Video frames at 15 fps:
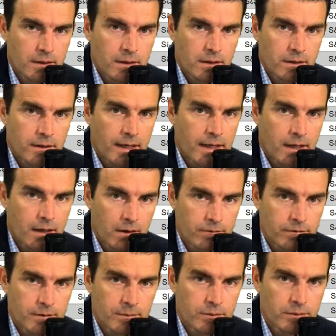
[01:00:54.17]
not
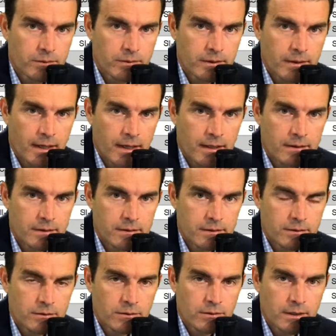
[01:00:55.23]
comfortable doing that,
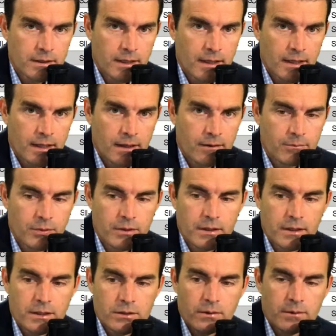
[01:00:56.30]
you can put
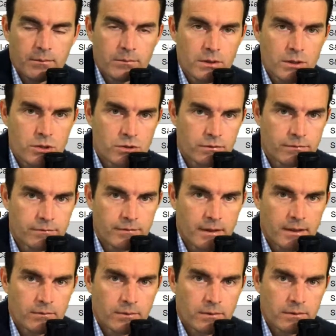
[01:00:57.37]
it into a mutual
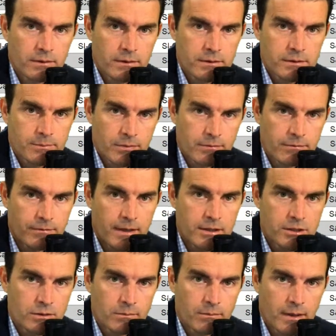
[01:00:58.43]
fund where there's a
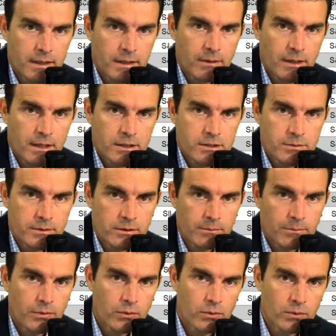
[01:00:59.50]
professional money management and you're
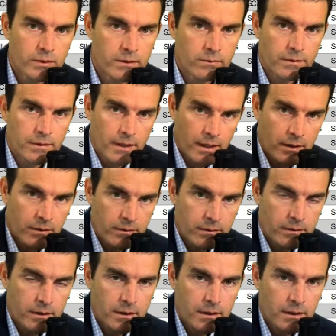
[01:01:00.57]
pooled in with
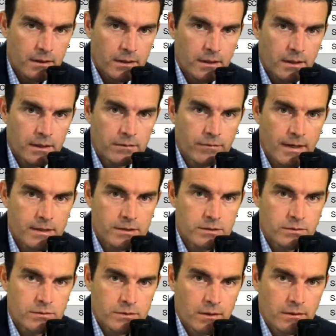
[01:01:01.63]
other
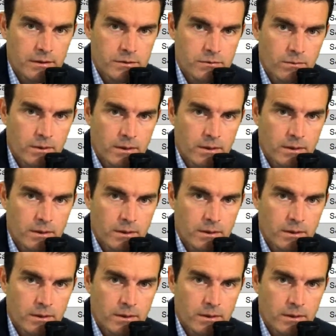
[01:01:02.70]
investors all in this one, and